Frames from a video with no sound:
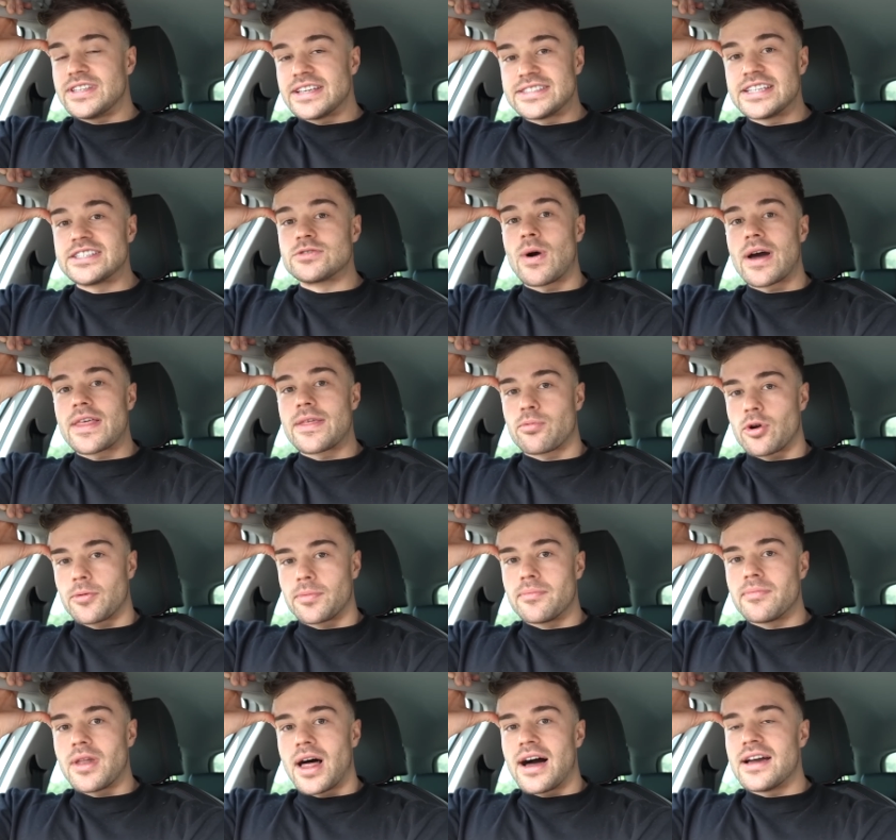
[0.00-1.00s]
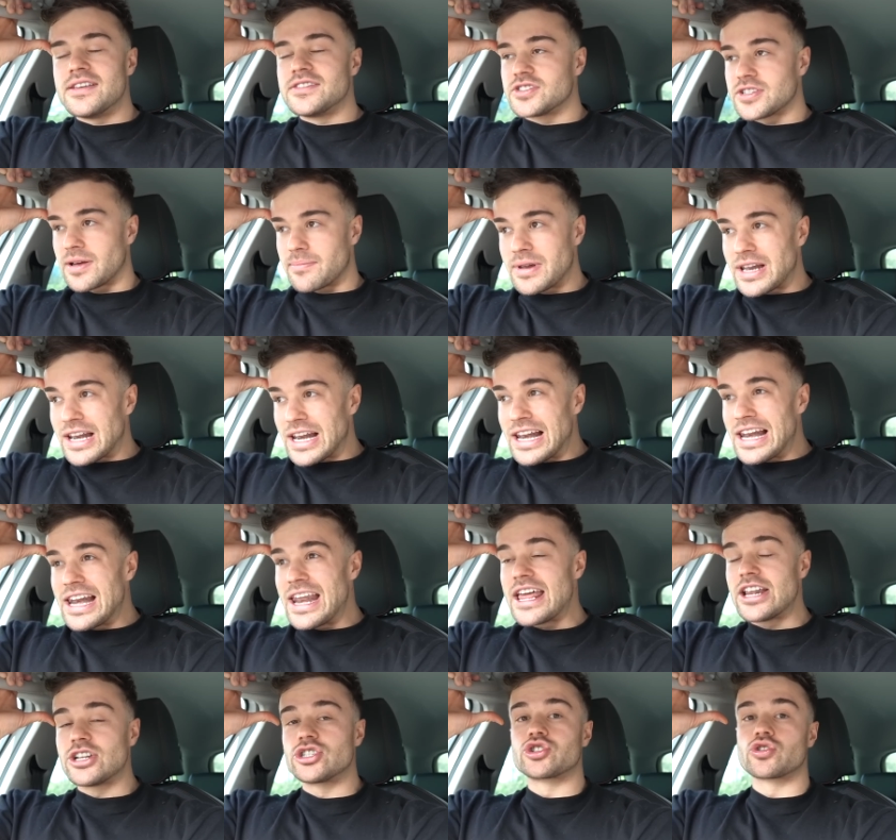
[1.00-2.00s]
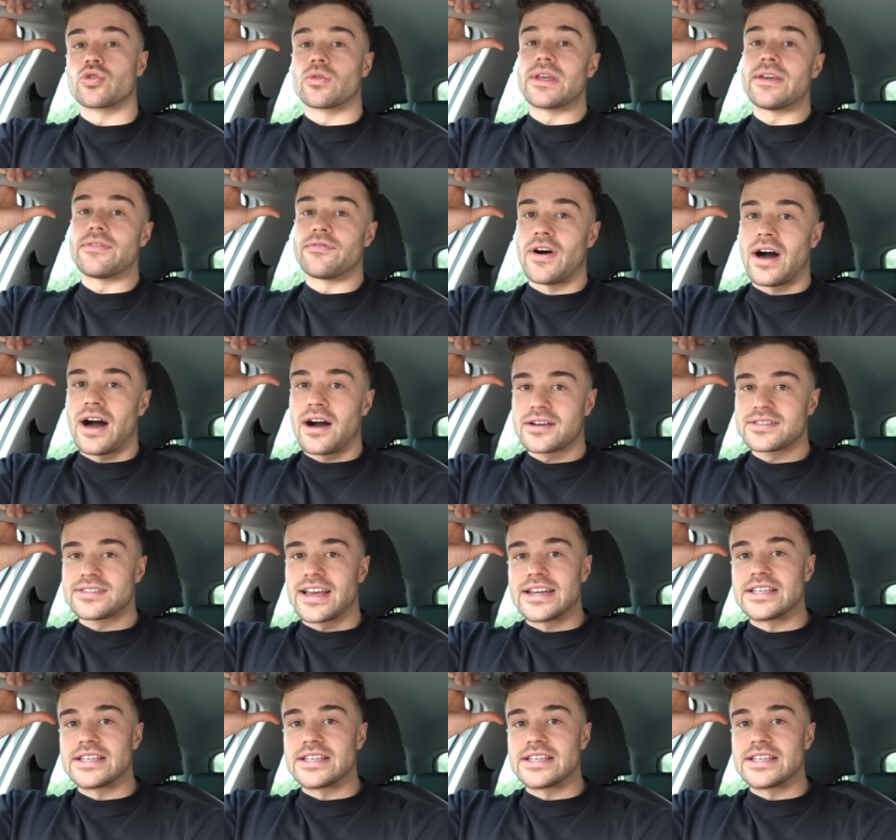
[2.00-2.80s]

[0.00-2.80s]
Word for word: this is where the problem lies because I'm literally fucked.